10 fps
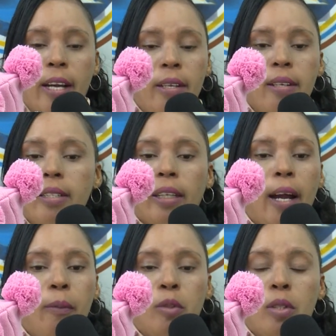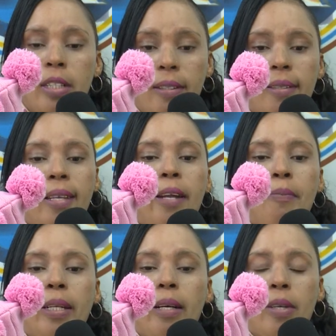I didn't come inside,
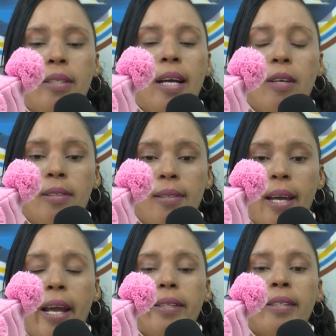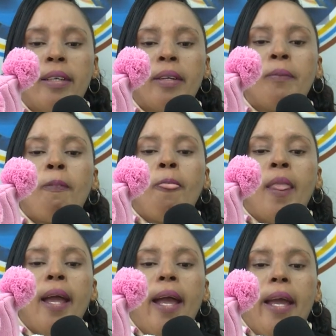but I was outside.
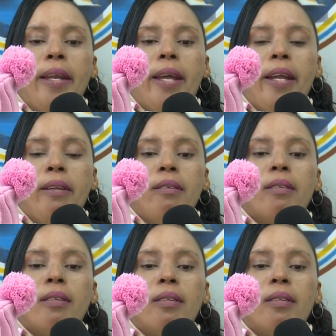And then